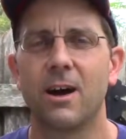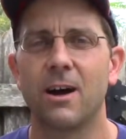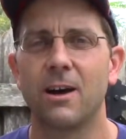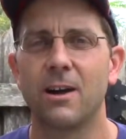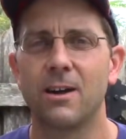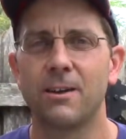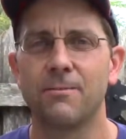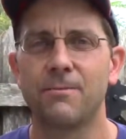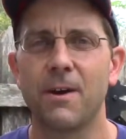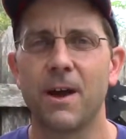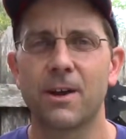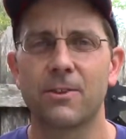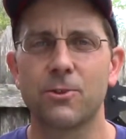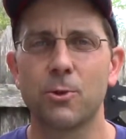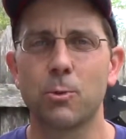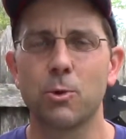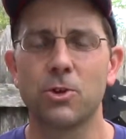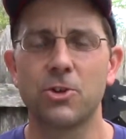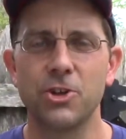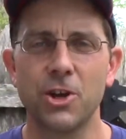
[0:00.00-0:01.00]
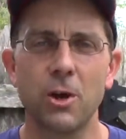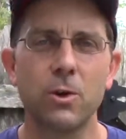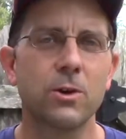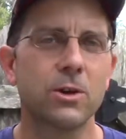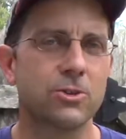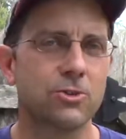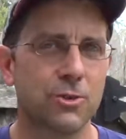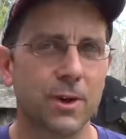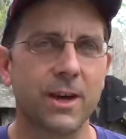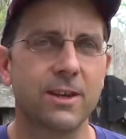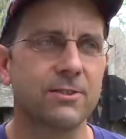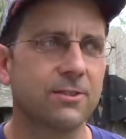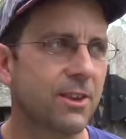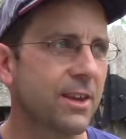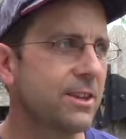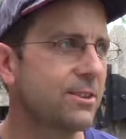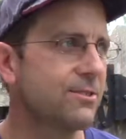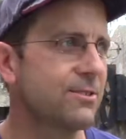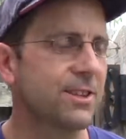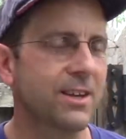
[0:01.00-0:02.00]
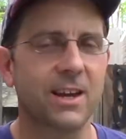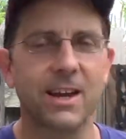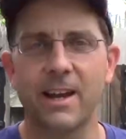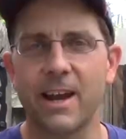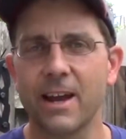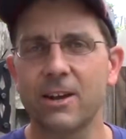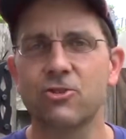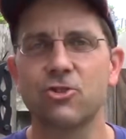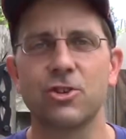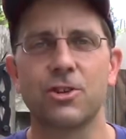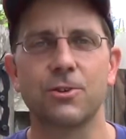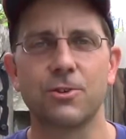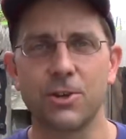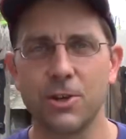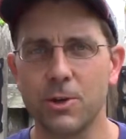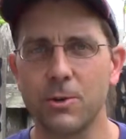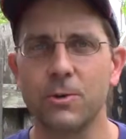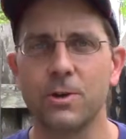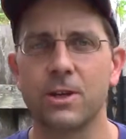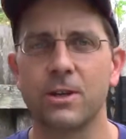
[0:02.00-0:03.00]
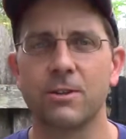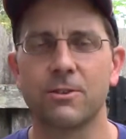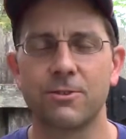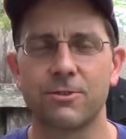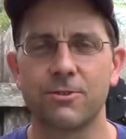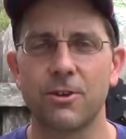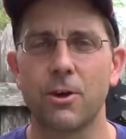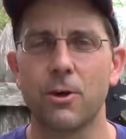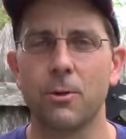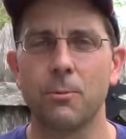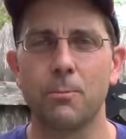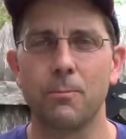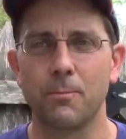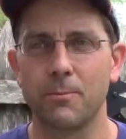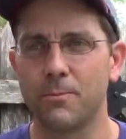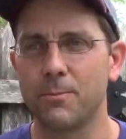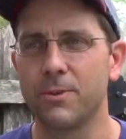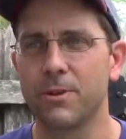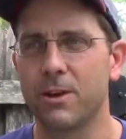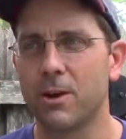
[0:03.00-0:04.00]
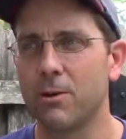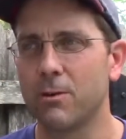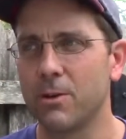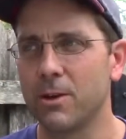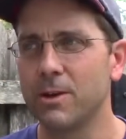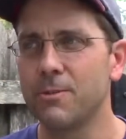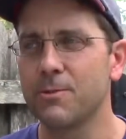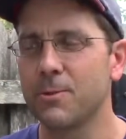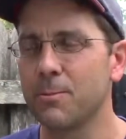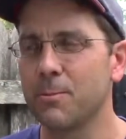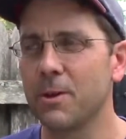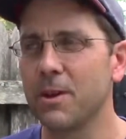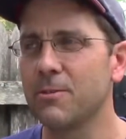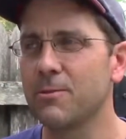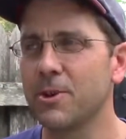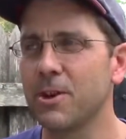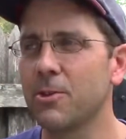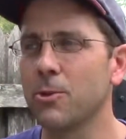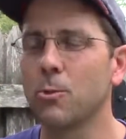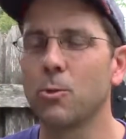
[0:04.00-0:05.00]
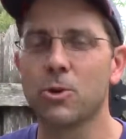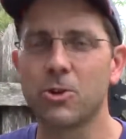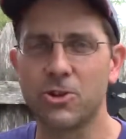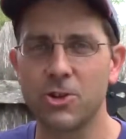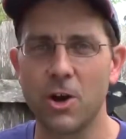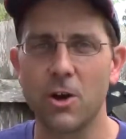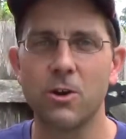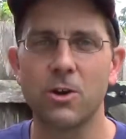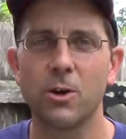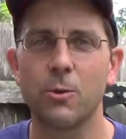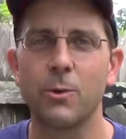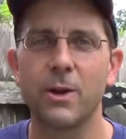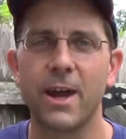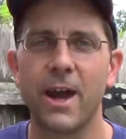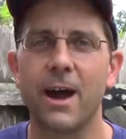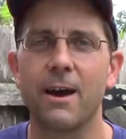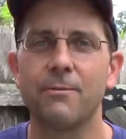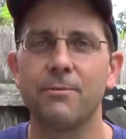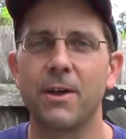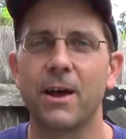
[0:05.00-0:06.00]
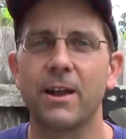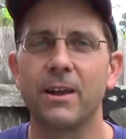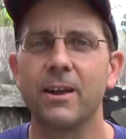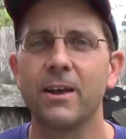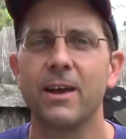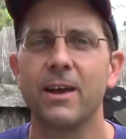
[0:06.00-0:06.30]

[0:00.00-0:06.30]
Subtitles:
In fact, the word yoga translates to connection or union. So, even in the word yoga, we have that